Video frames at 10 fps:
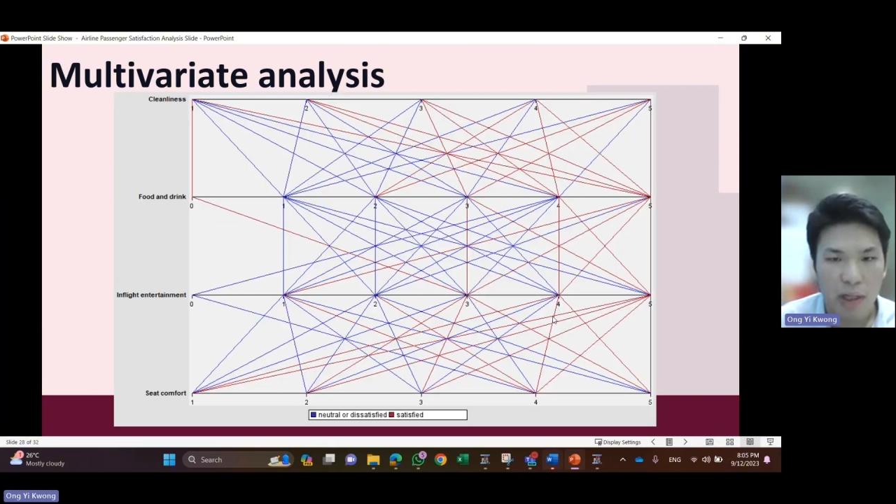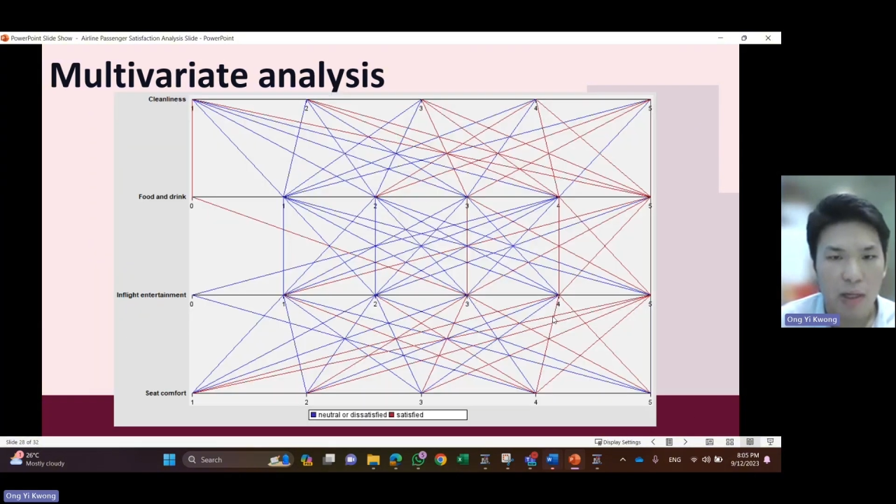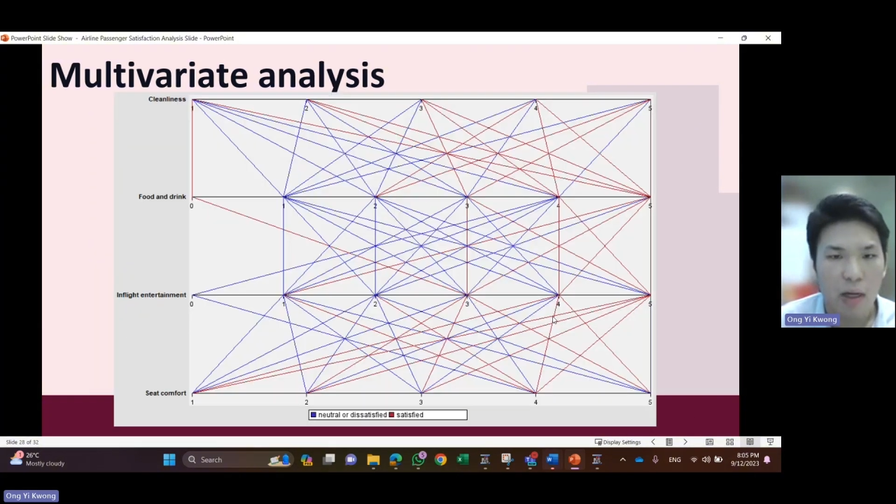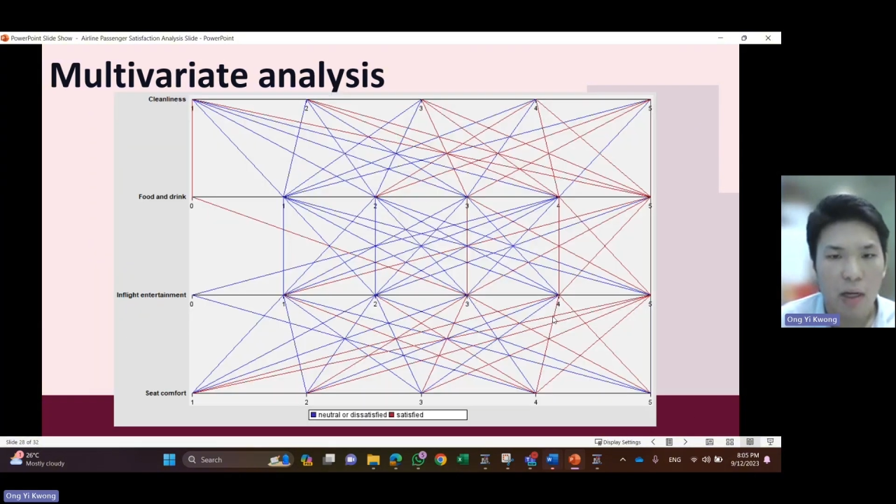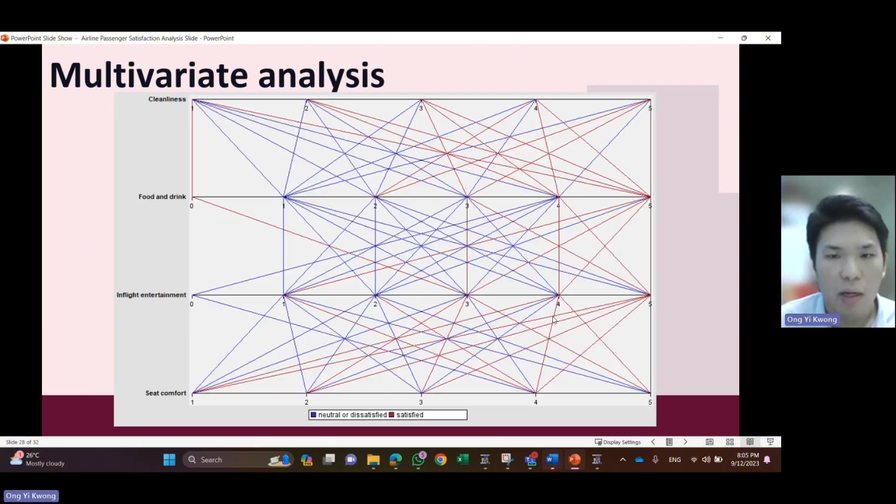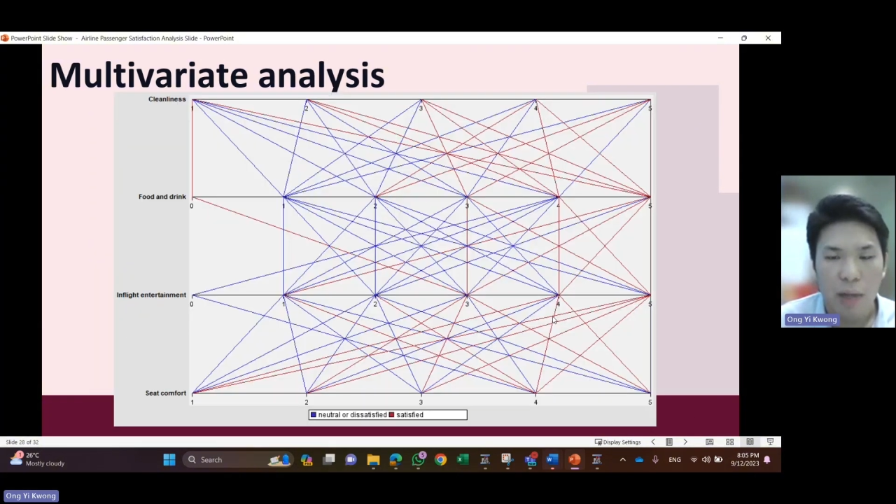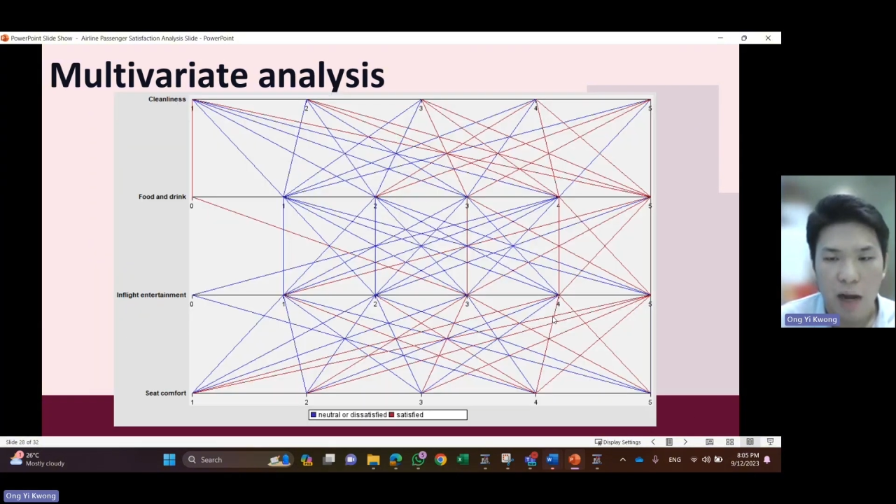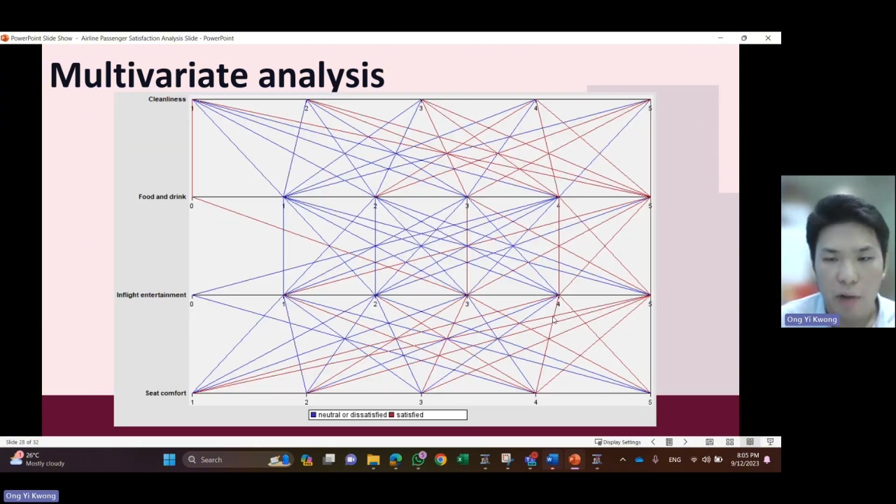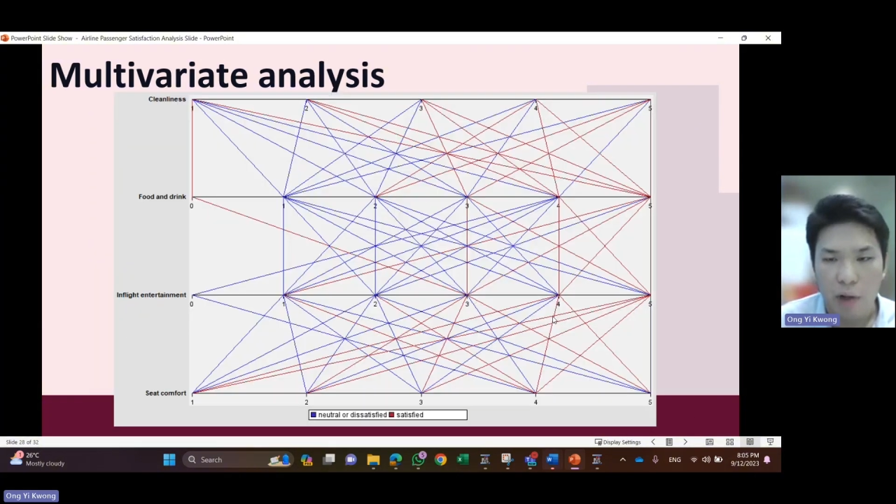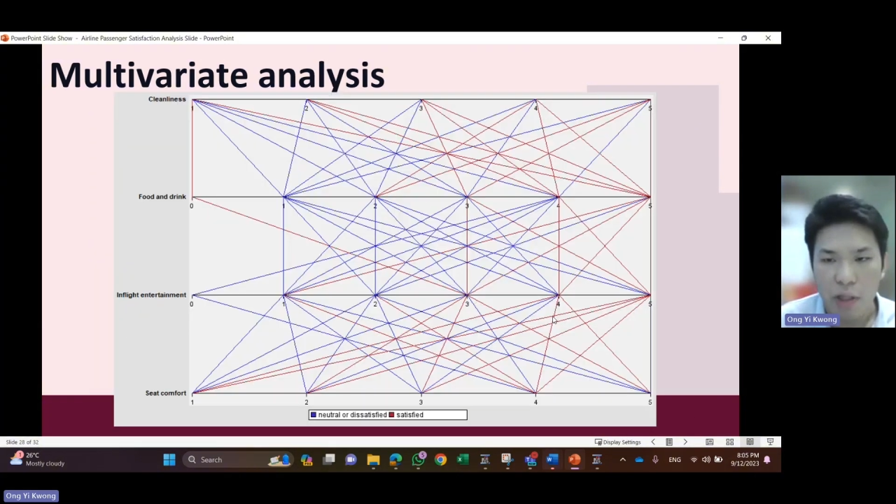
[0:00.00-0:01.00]
a
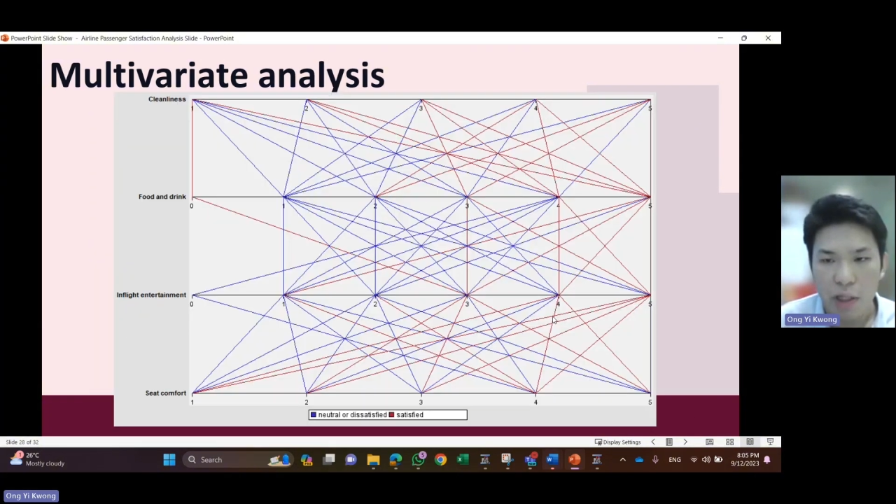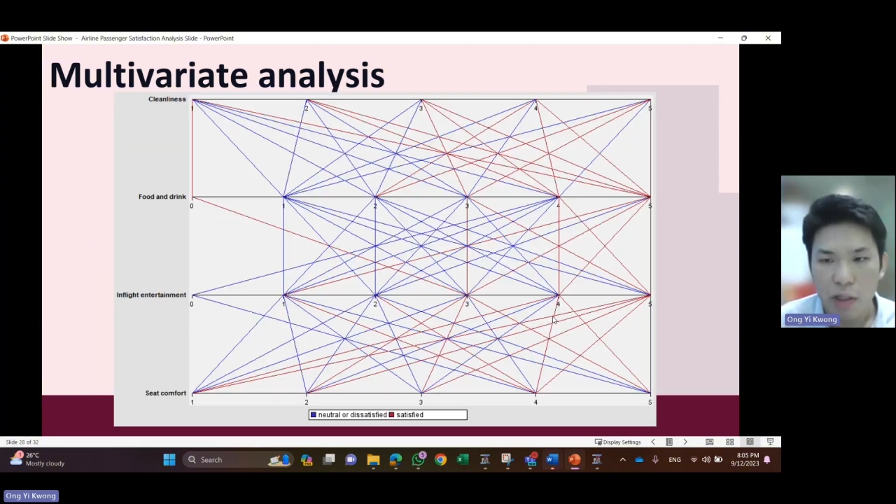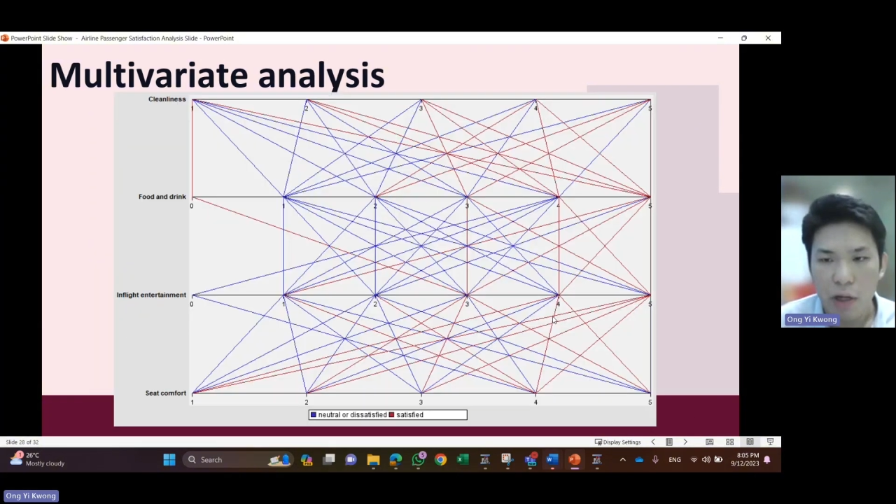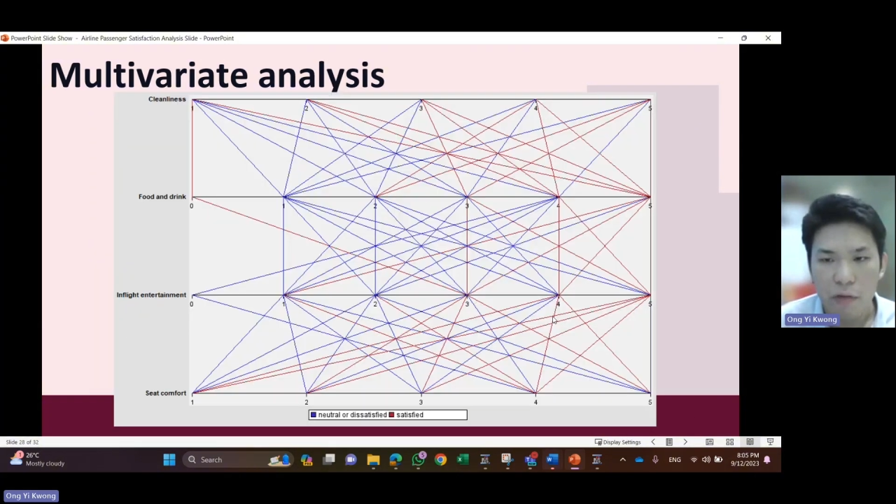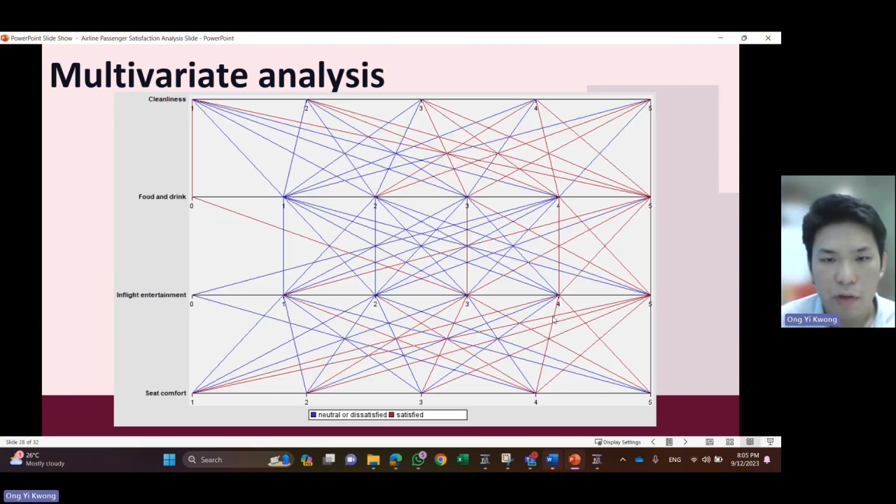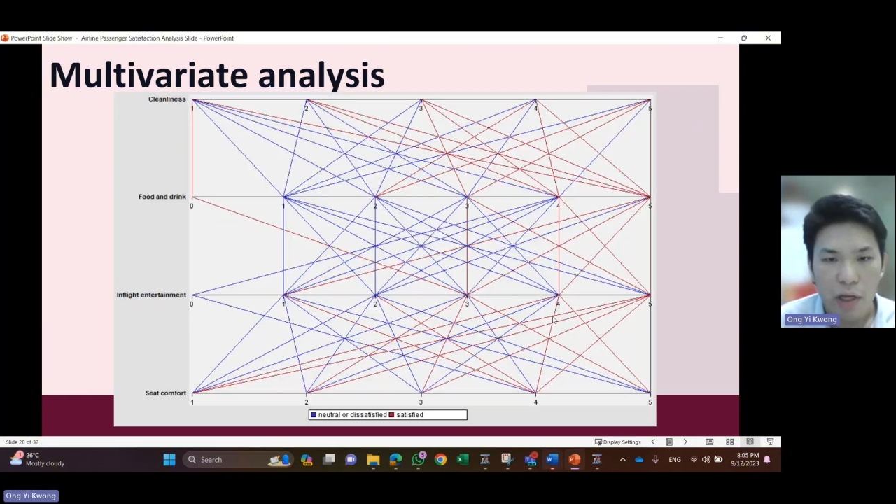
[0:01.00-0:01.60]
parallel coordinated graph.